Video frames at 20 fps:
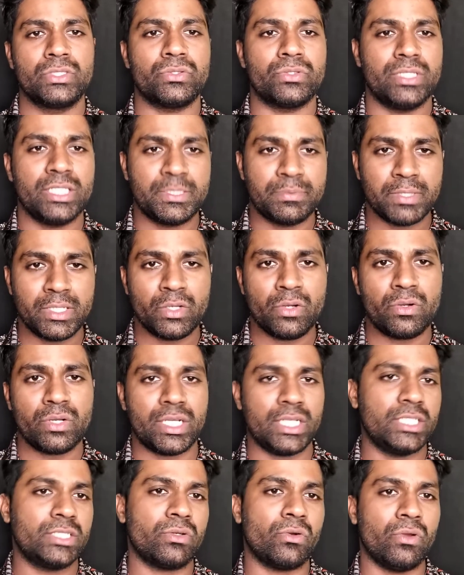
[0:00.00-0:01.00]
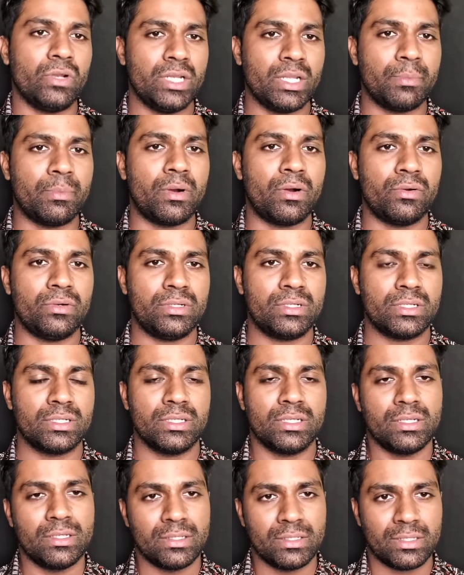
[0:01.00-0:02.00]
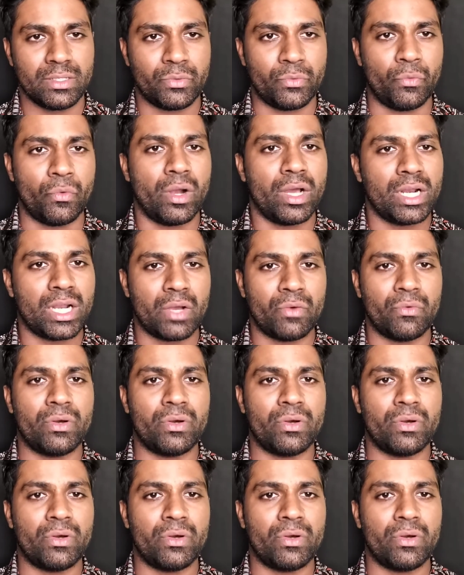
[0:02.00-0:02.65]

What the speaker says: So this video is only about 1